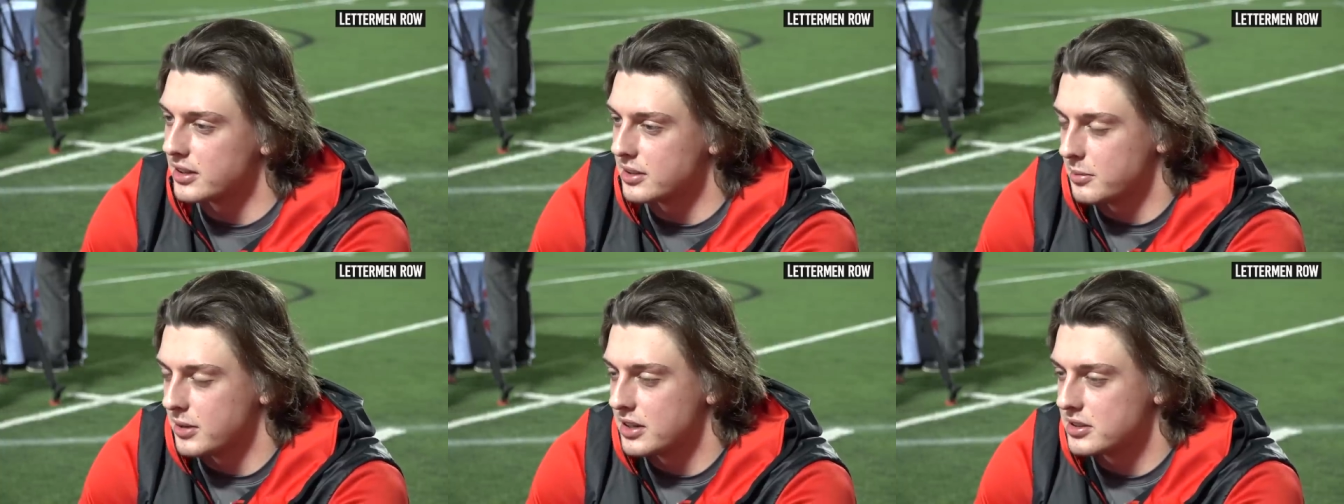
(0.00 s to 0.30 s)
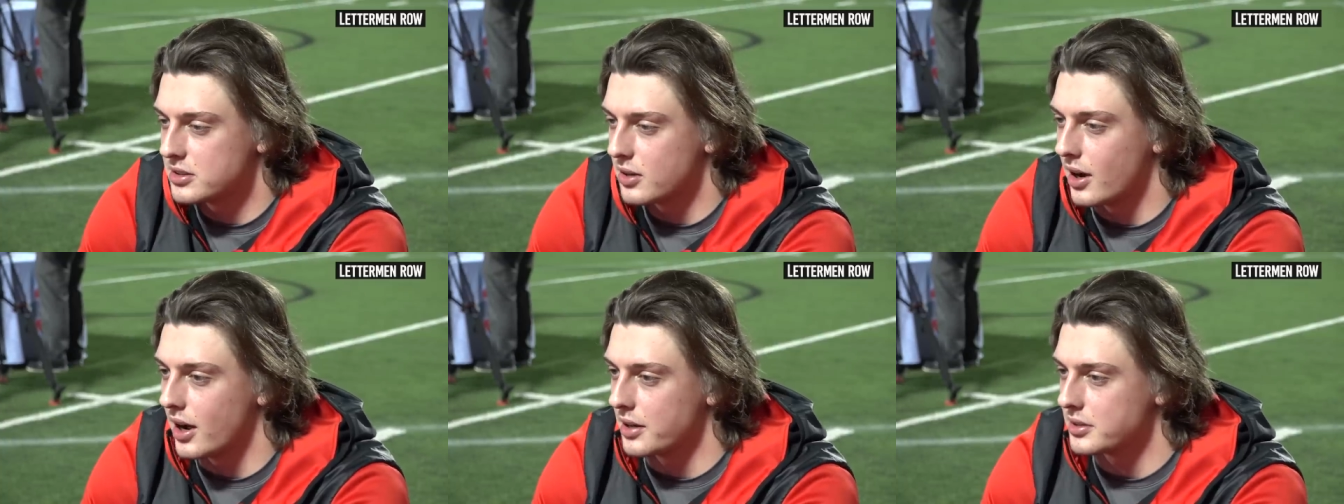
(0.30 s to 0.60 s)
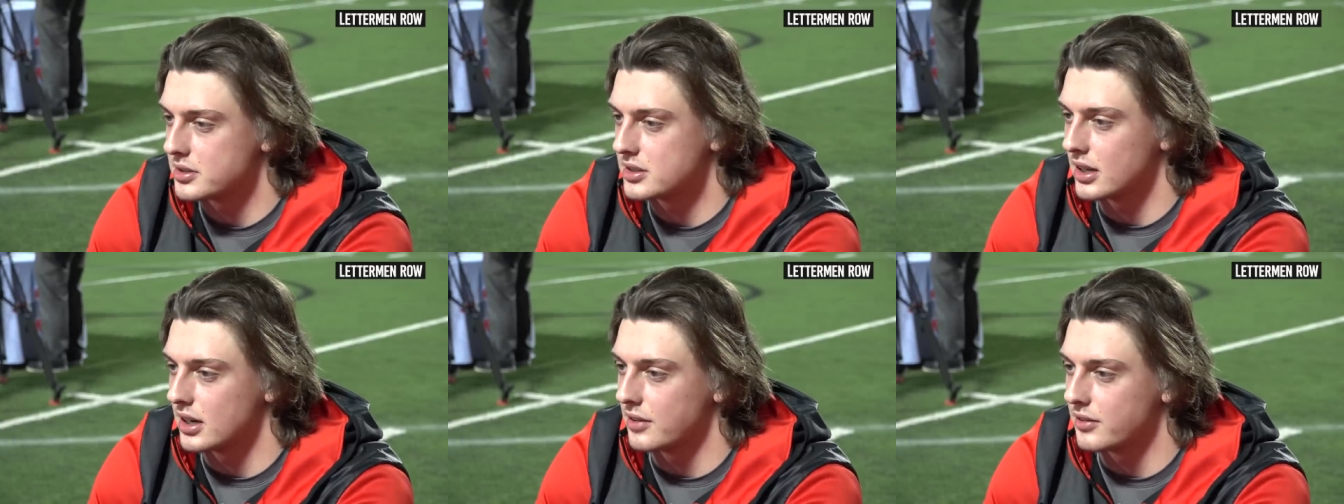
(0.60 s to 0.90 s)
I mean, it's
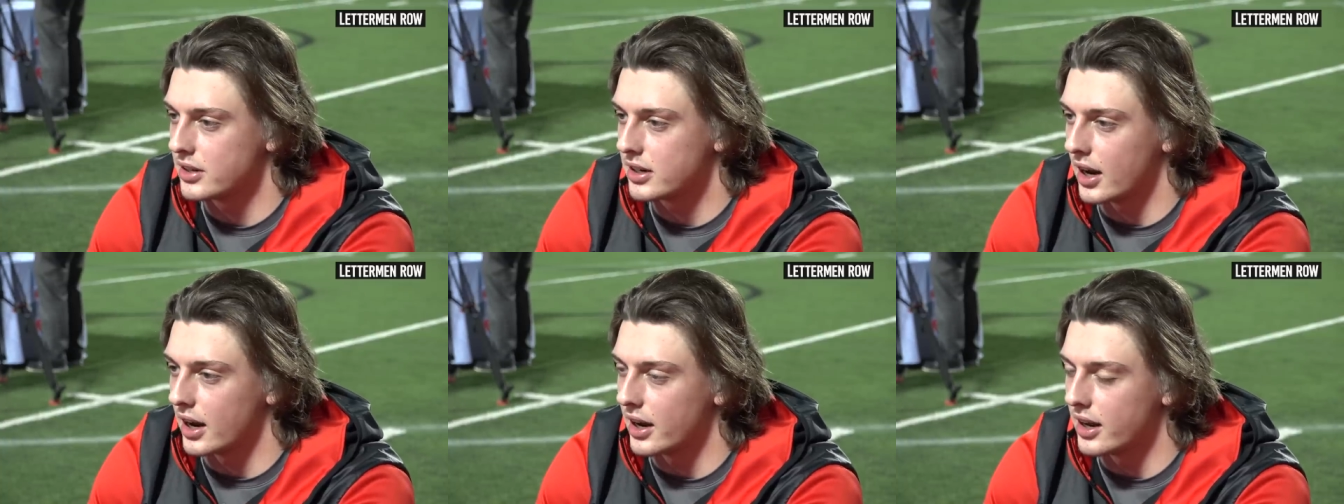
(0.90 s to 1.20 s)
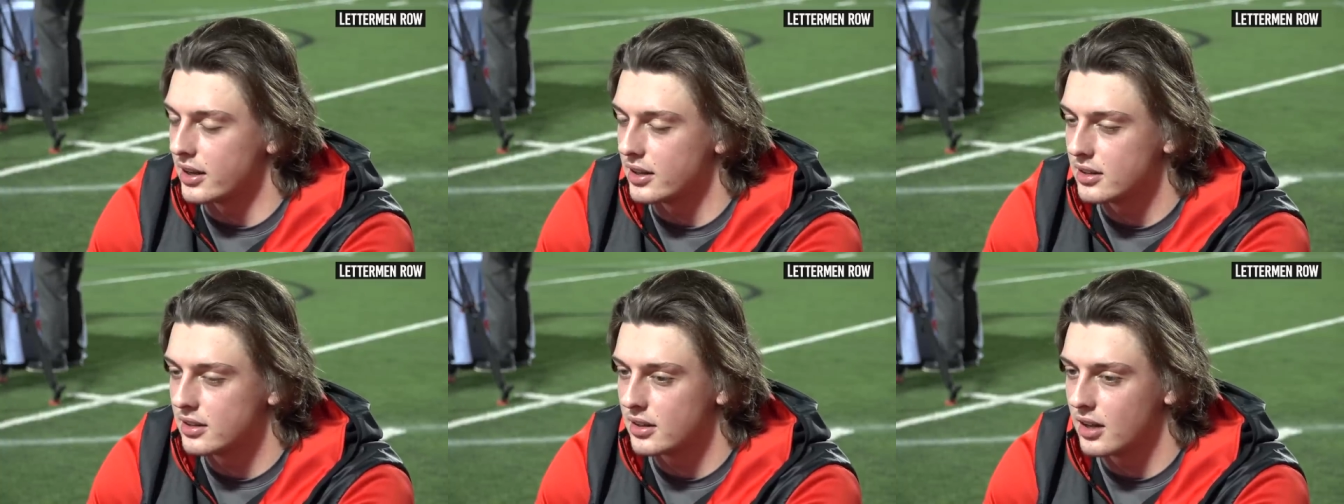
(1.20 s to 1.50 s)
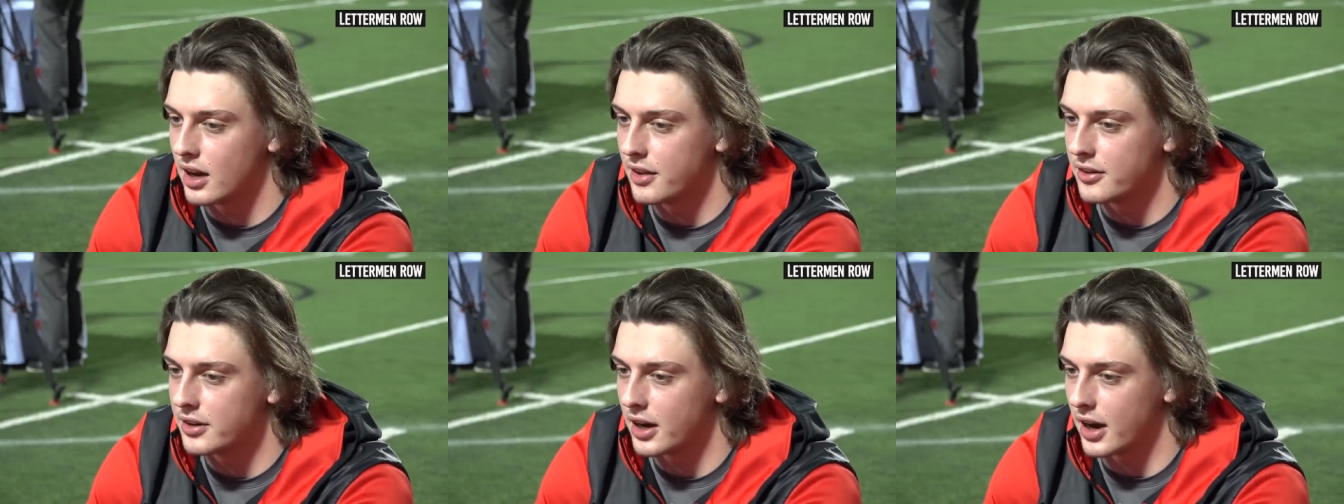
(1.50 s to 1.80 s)
Ohio State. Every guy,
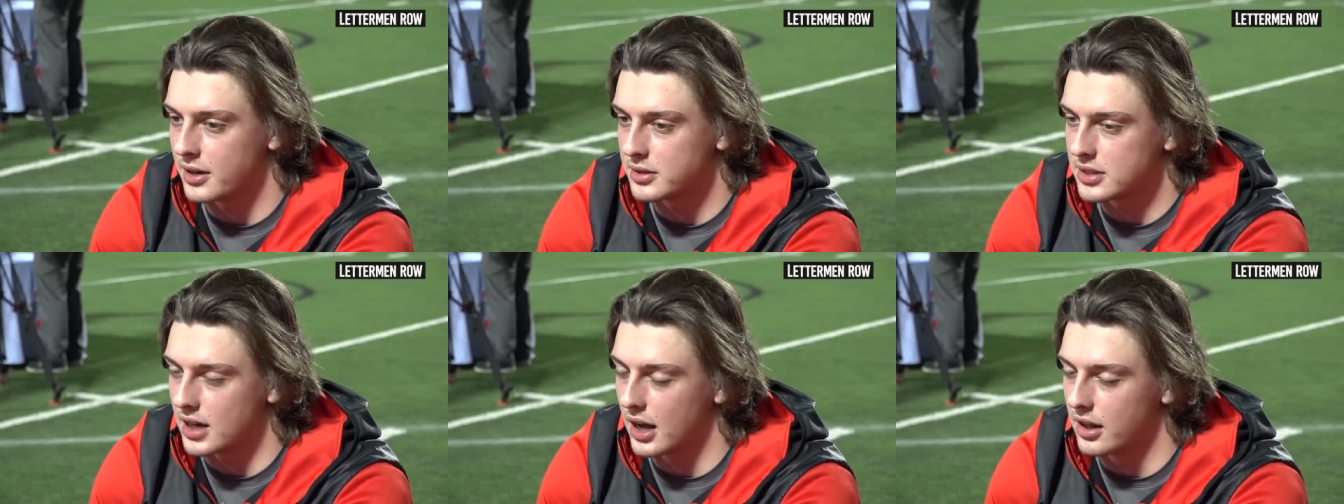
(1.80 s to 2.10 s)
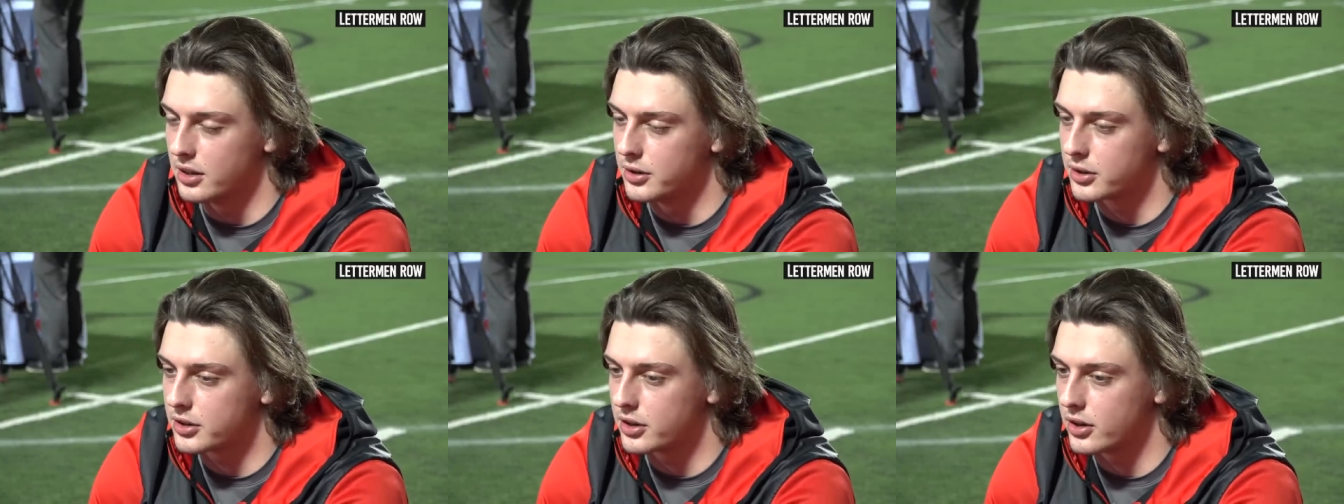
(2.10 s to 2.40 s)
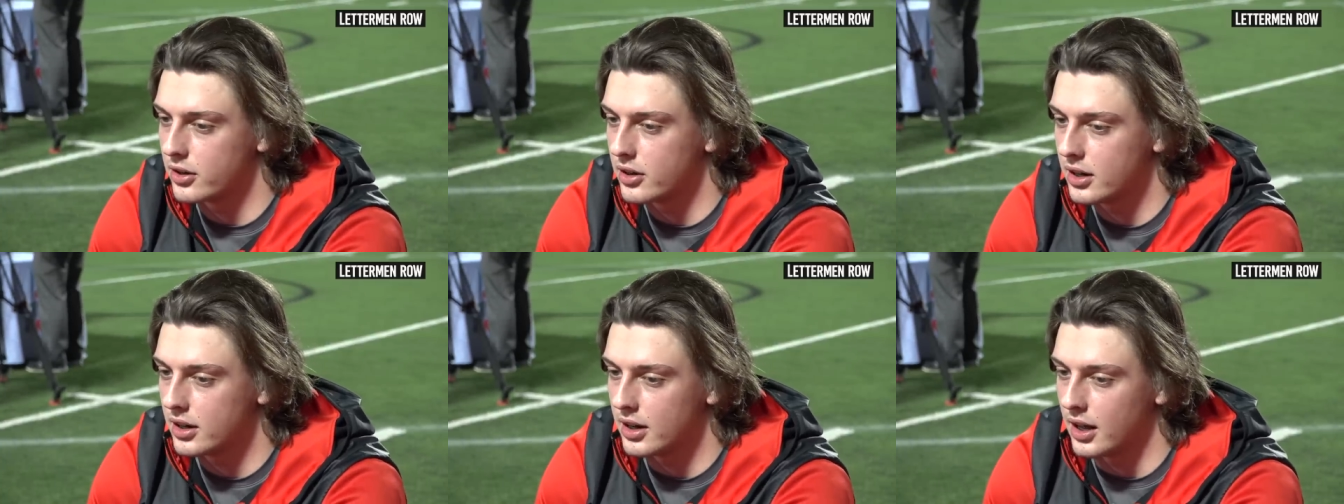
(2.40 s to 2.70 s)
every guy is highly
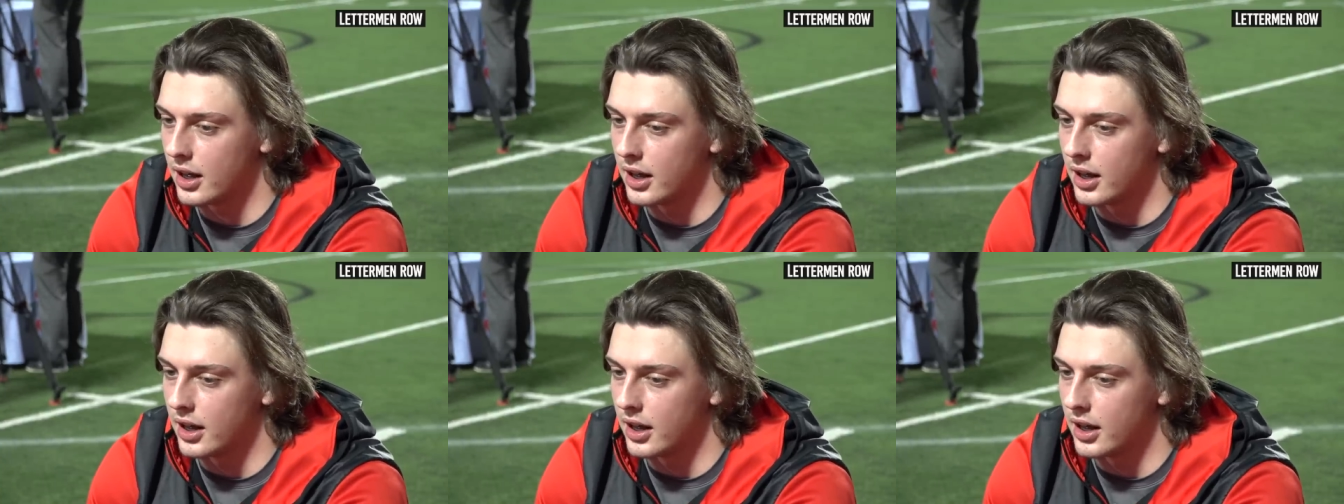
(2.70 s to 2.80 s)
recruited,